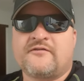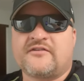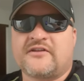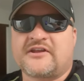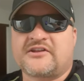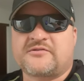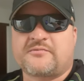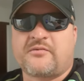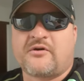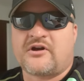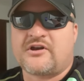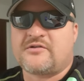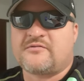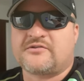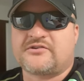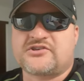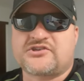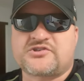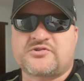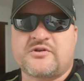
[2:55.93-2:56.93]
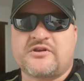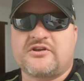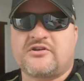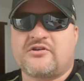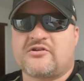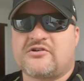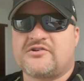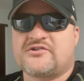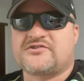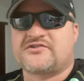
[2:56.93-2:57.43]
If you like to party with the street
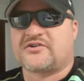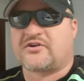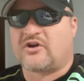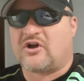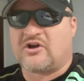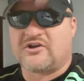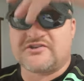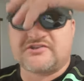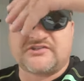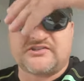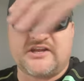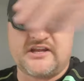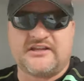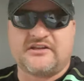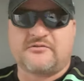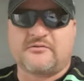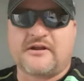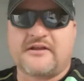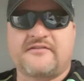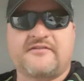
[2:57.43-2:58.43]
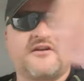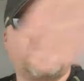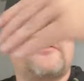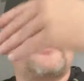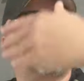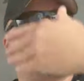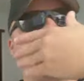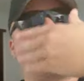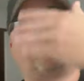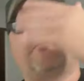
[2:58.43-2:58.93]
girls, they're all standing right there
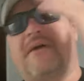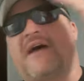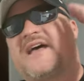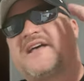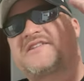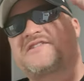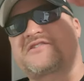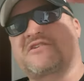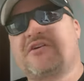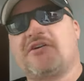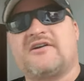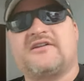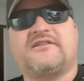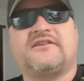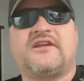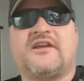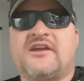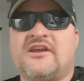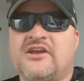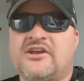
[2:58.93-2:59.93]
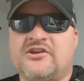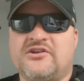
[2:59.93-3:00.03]
with little masks on.